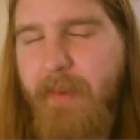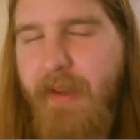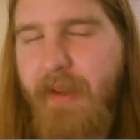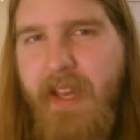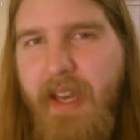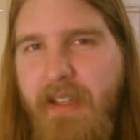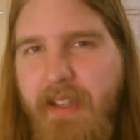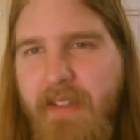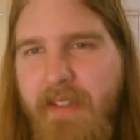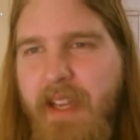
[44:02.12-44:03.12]
about that
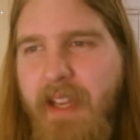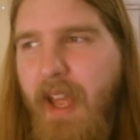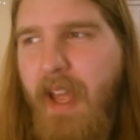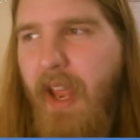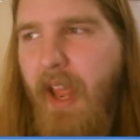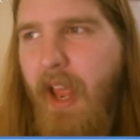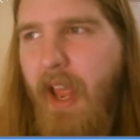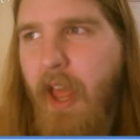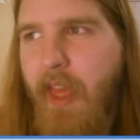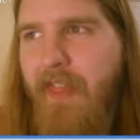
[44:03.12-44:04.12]
is
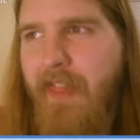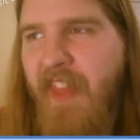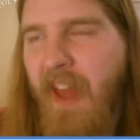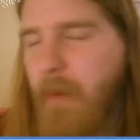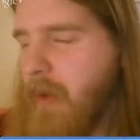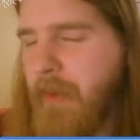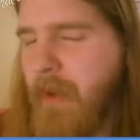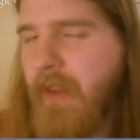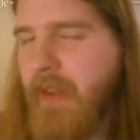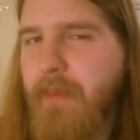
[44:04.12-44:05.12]
that wouldn't
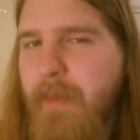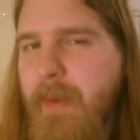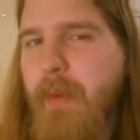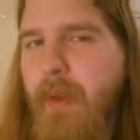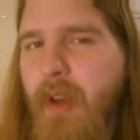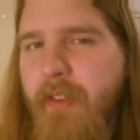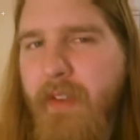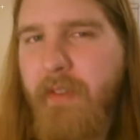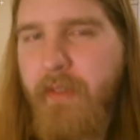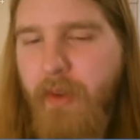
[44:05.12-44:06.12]
piss as many people off
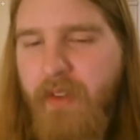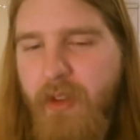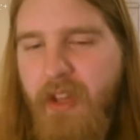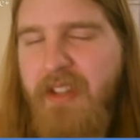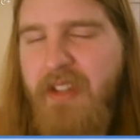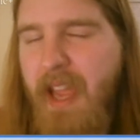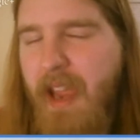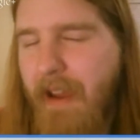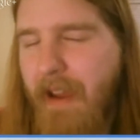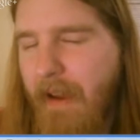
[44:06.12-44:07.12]
if it wasn't for the
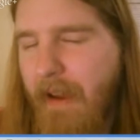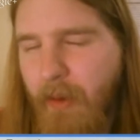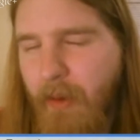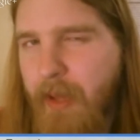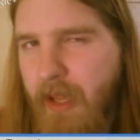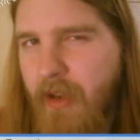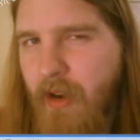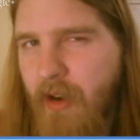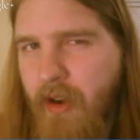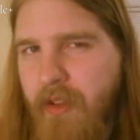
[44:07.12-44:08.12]
terrible P
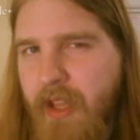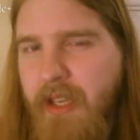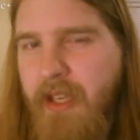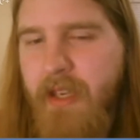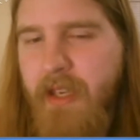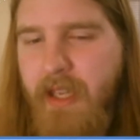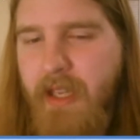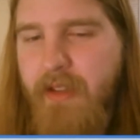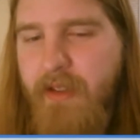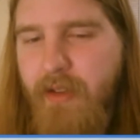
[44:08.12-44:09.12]
R they
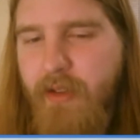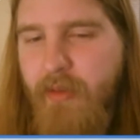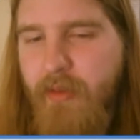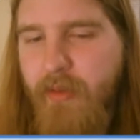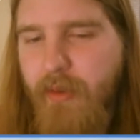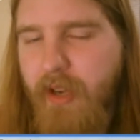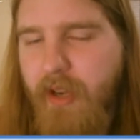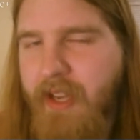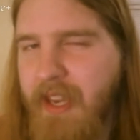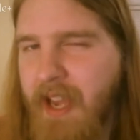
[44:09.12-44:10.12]
did to
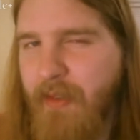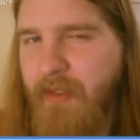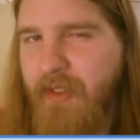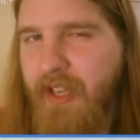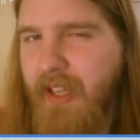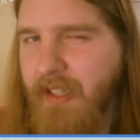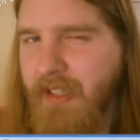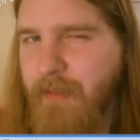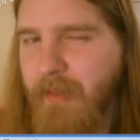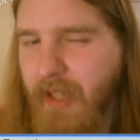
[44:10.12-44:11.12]
announce it and
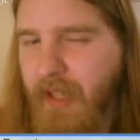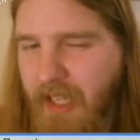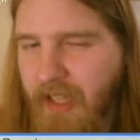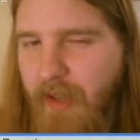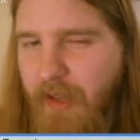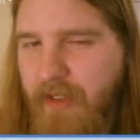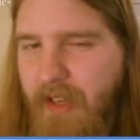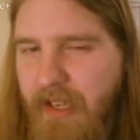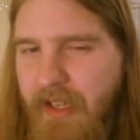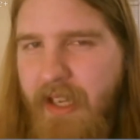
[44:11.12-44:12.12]
explain the
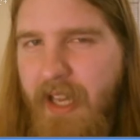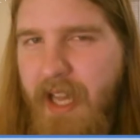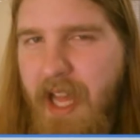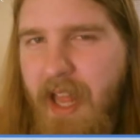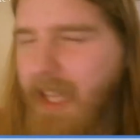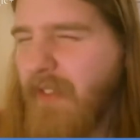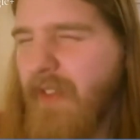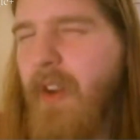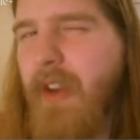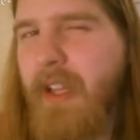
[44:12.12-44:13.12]
reasoning. Like, it's
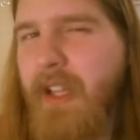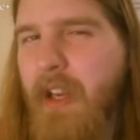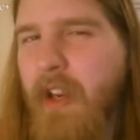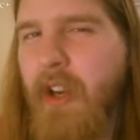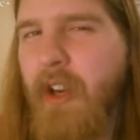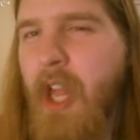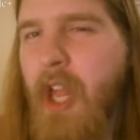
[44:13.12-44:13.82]
very clear,